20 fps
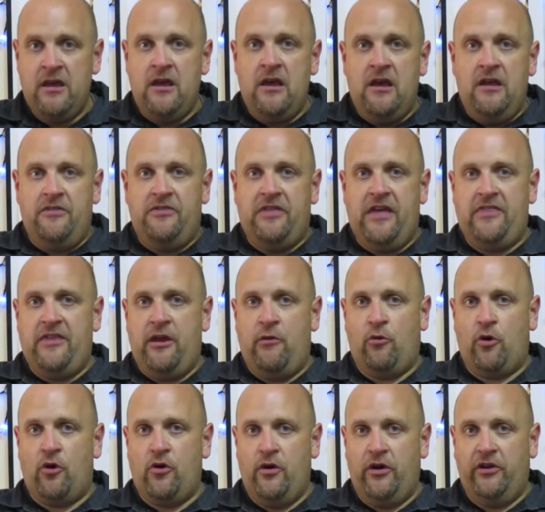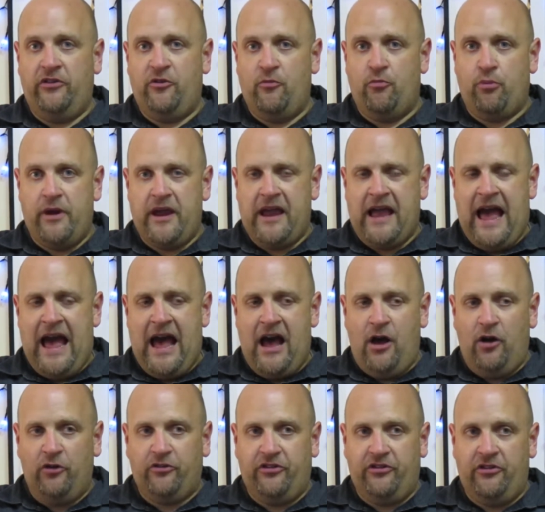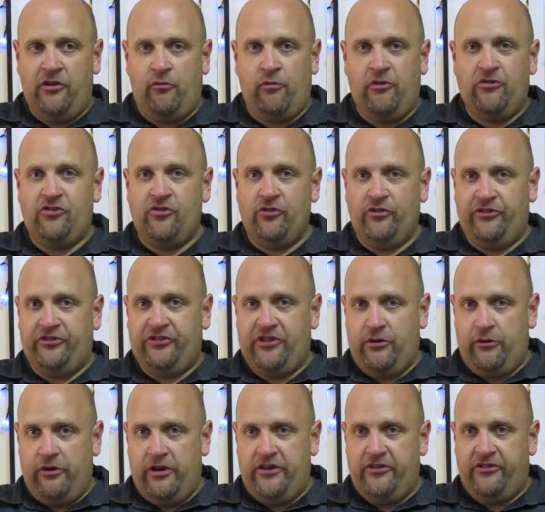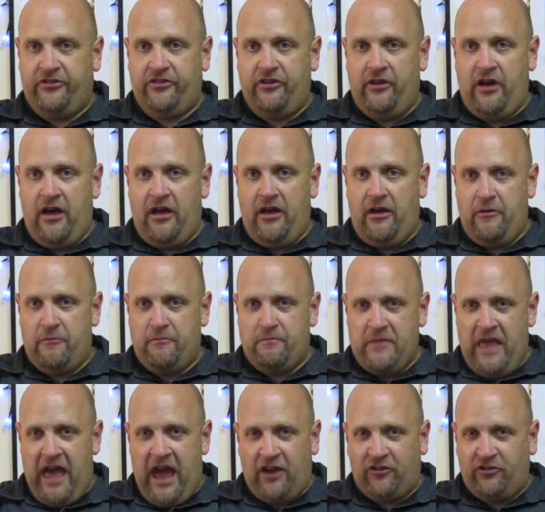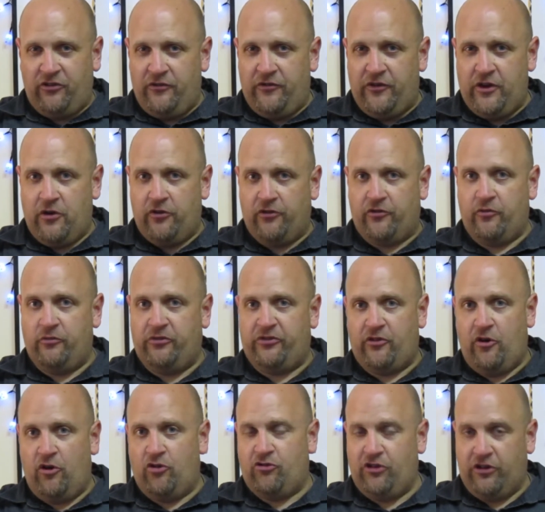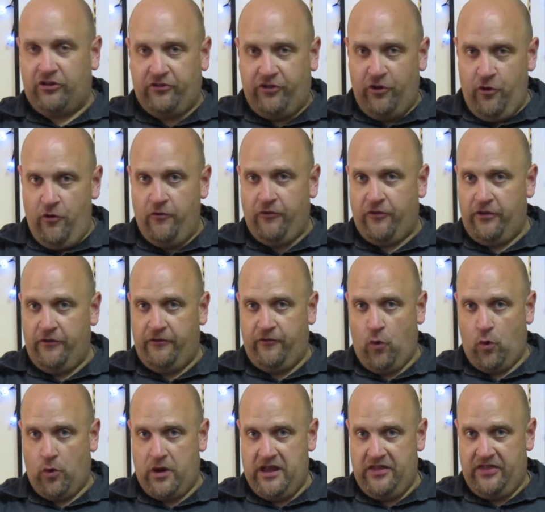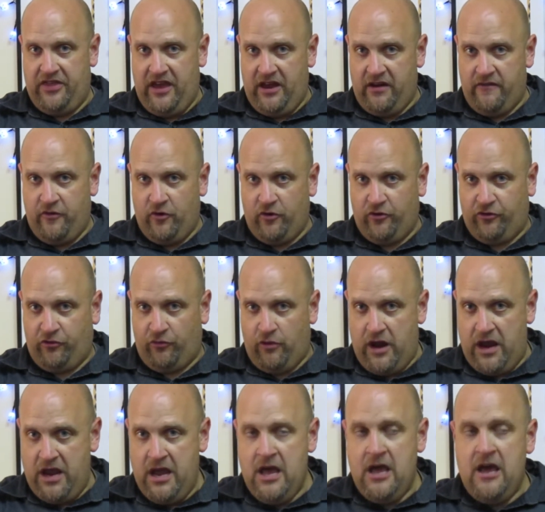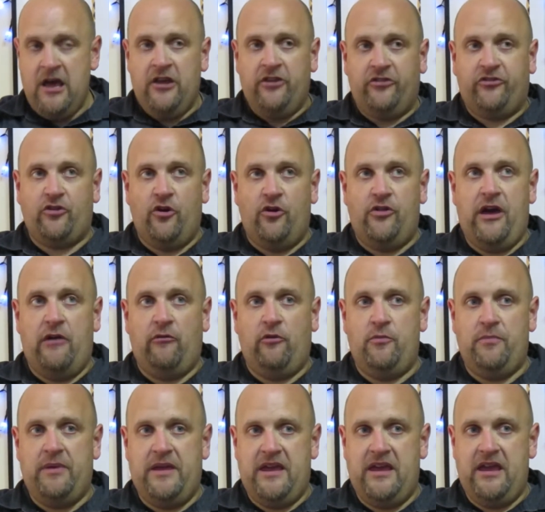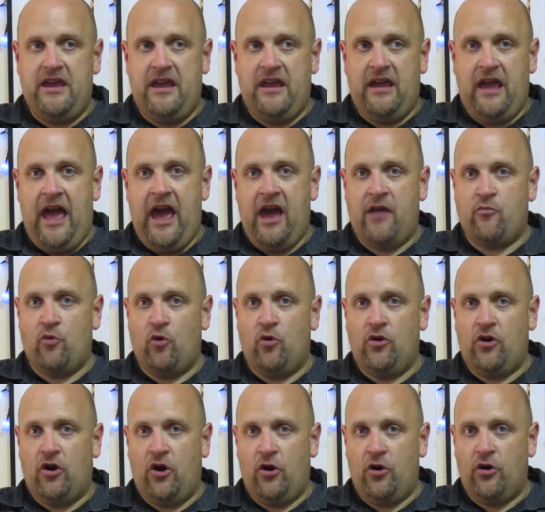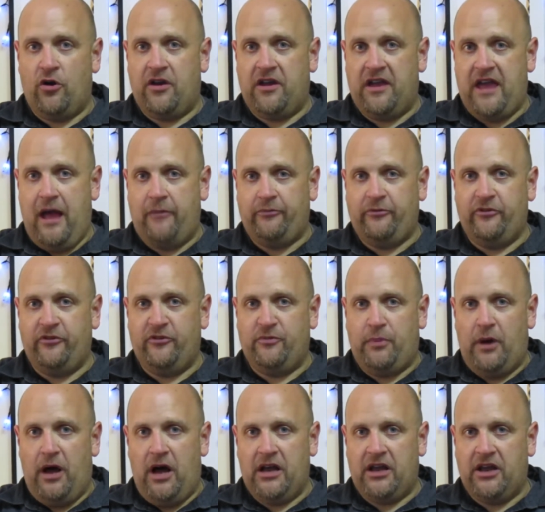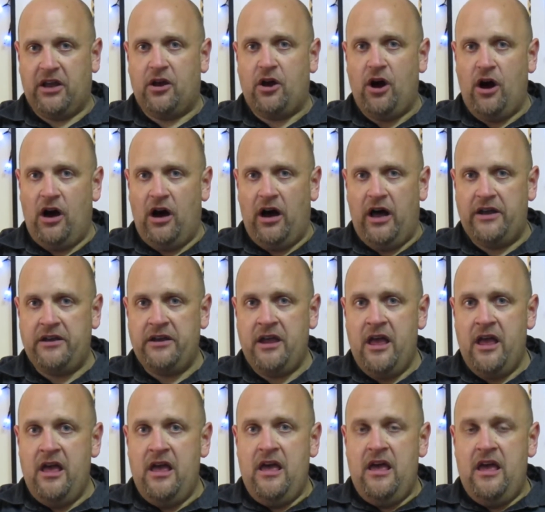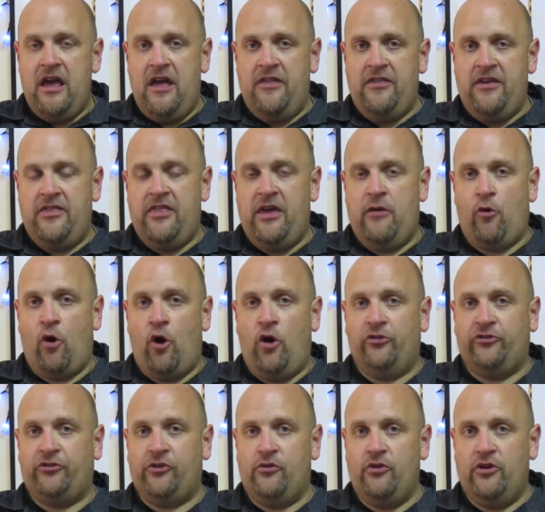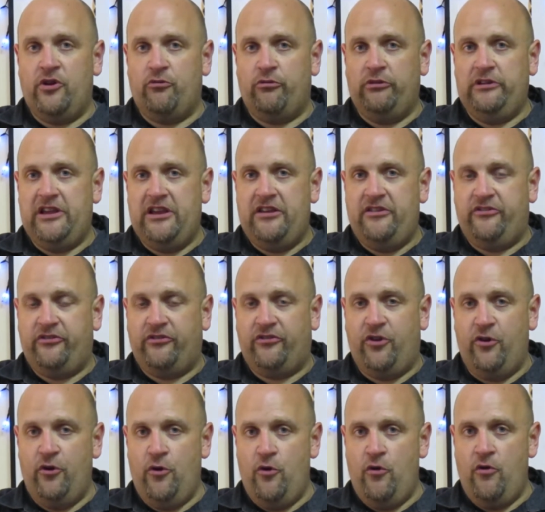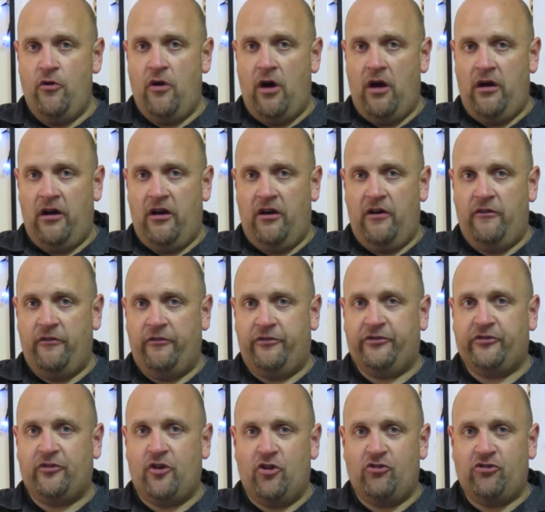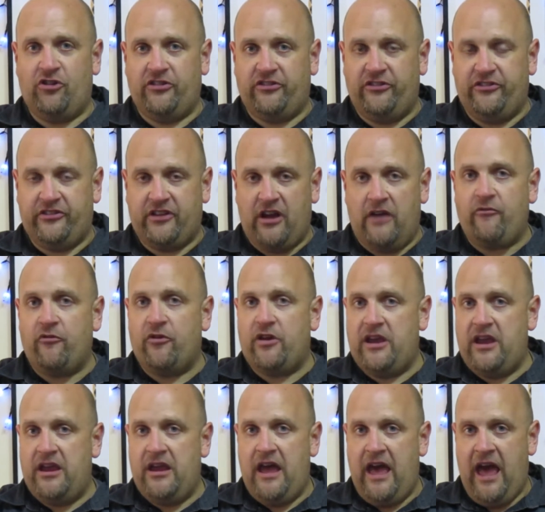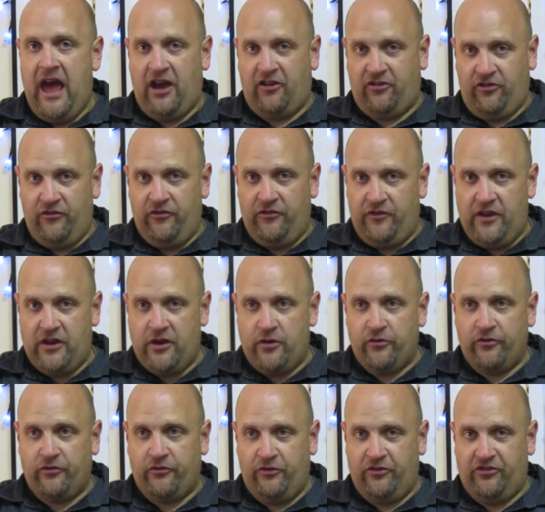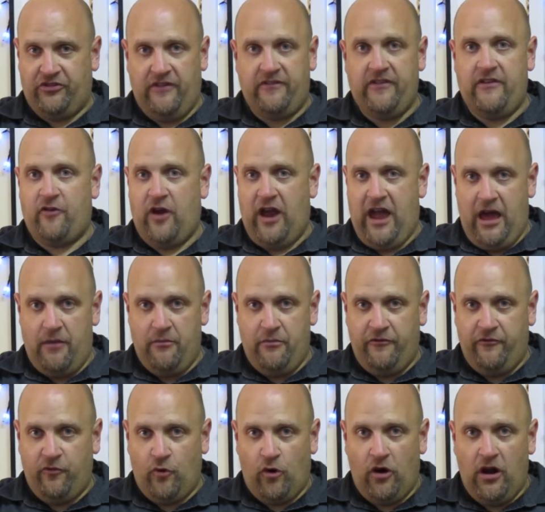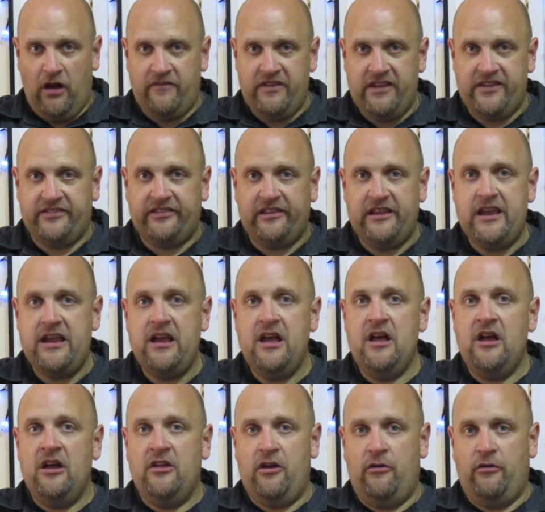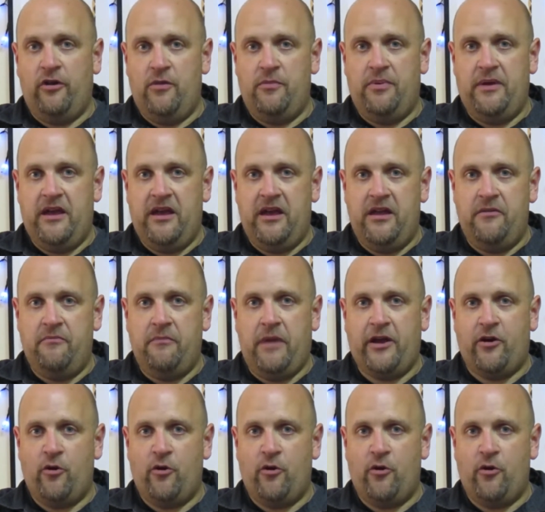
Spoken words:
Then they were going to bring out original series action figures from Star Trek II for the 40th anniversary. So that would be Admiral Kirk, Captain Spock, and Khan. And then they were also going to release 2 of Star Trek Discovery action figures, which they've never had before, obviously. That would have been Michael